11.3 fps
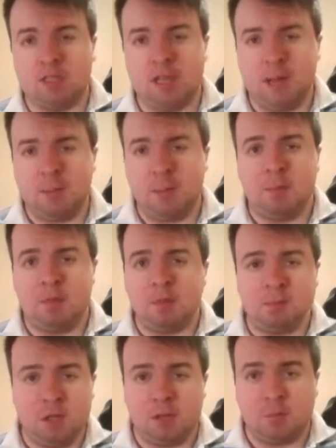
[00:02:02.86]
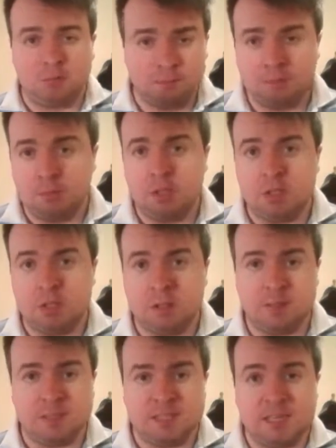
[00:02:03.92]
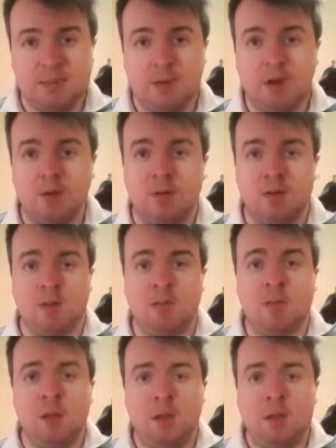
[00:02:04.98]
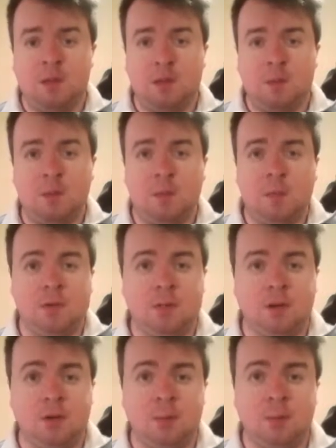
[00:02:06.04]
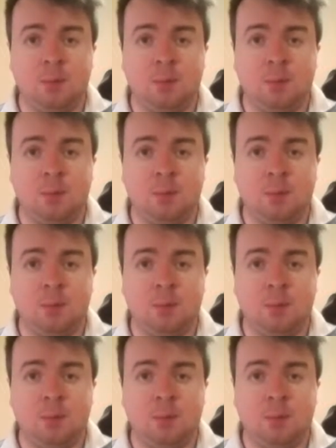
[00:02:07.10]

depth, but just skimming over them for people to know.